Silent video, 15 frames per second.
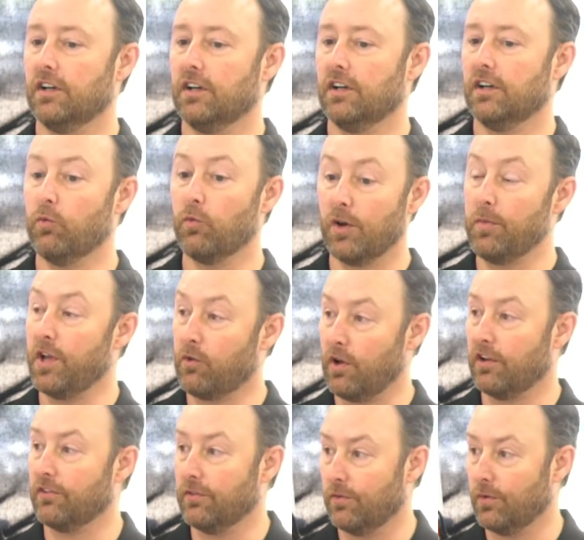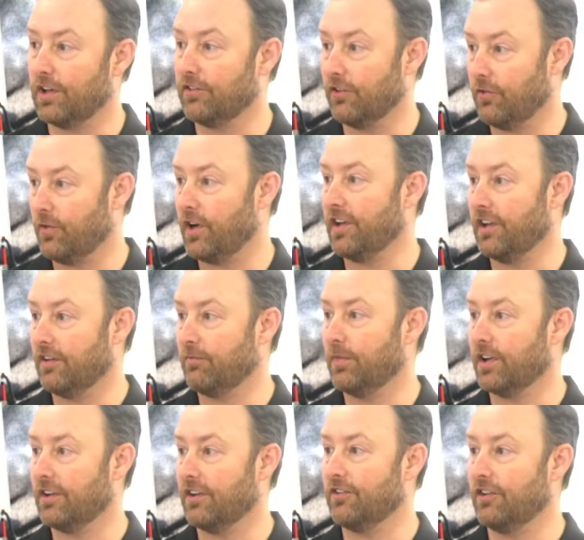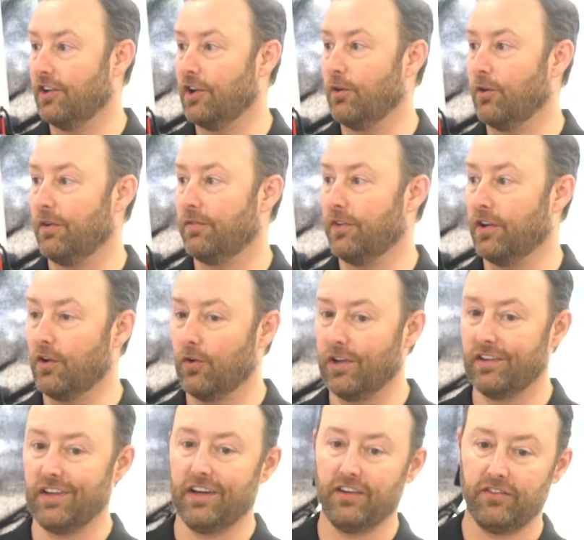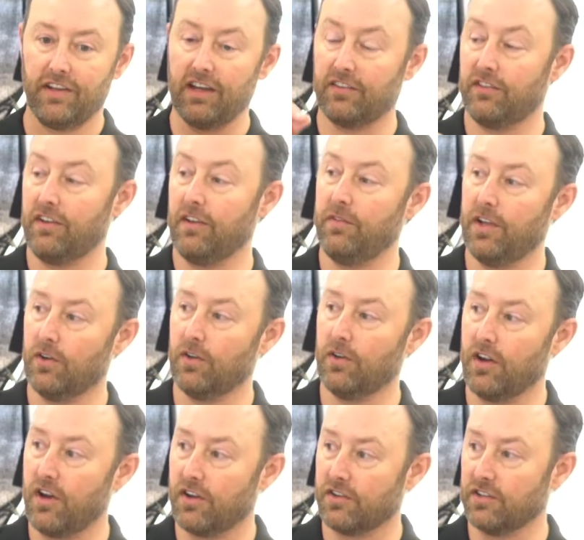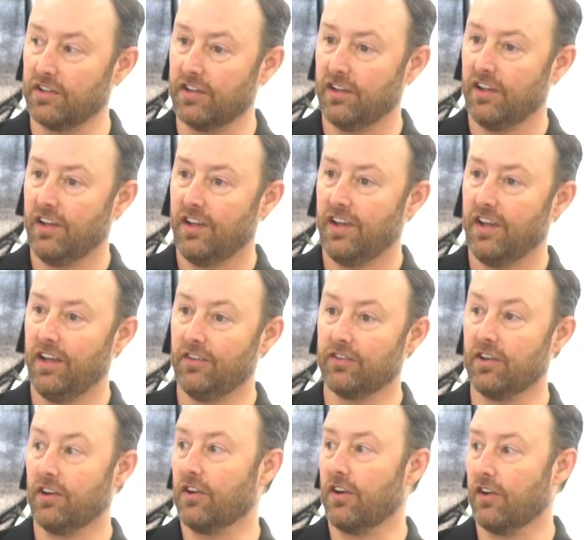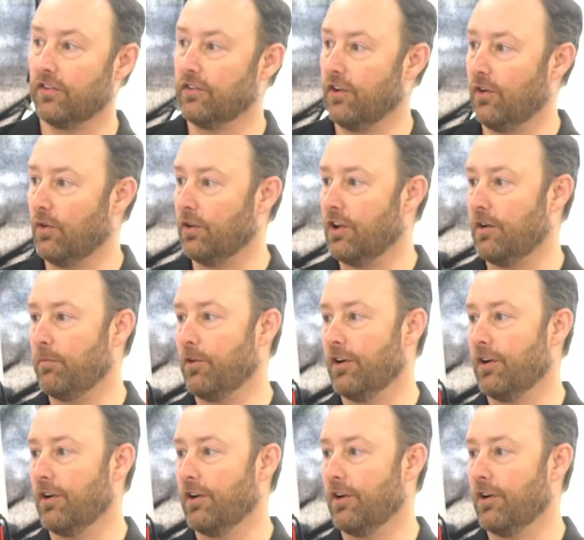you want to be aggressive when it's a trade-in, because you know if you go get that exact same vehicle at auction, it's going to cost you a whole lot more.